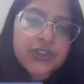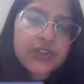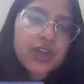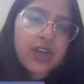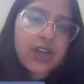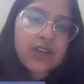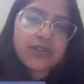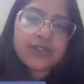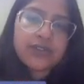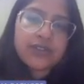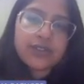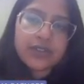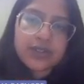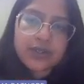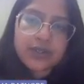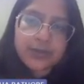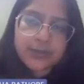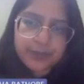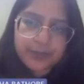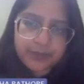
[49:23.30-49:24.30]
So you have
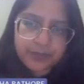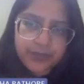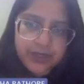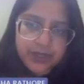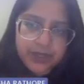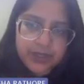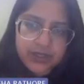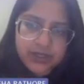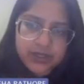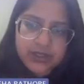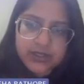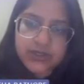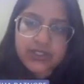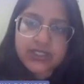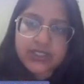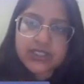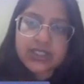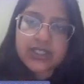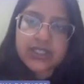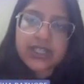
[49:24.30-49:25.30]
so
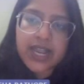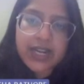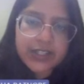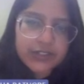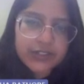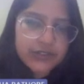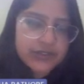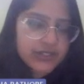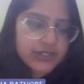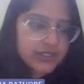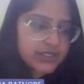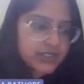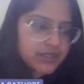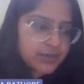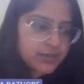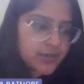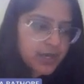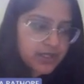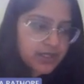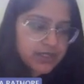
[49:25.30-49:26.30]
this is a ladder of
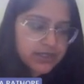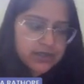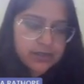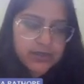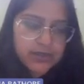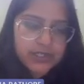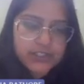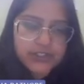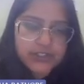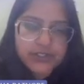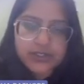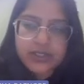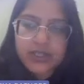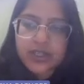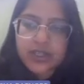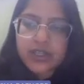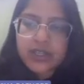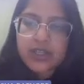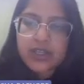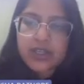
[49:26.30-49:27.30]
citizen participation
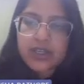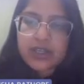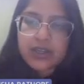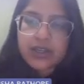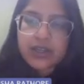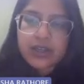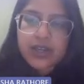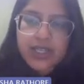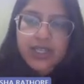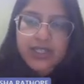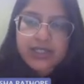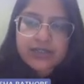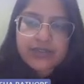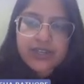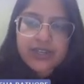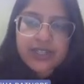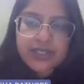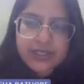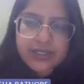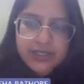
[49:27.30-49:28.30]
as
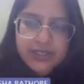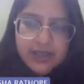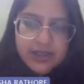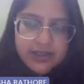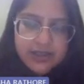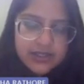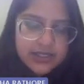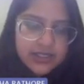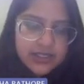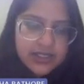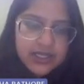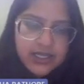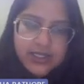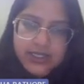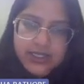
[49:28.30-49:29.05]
defined in Austin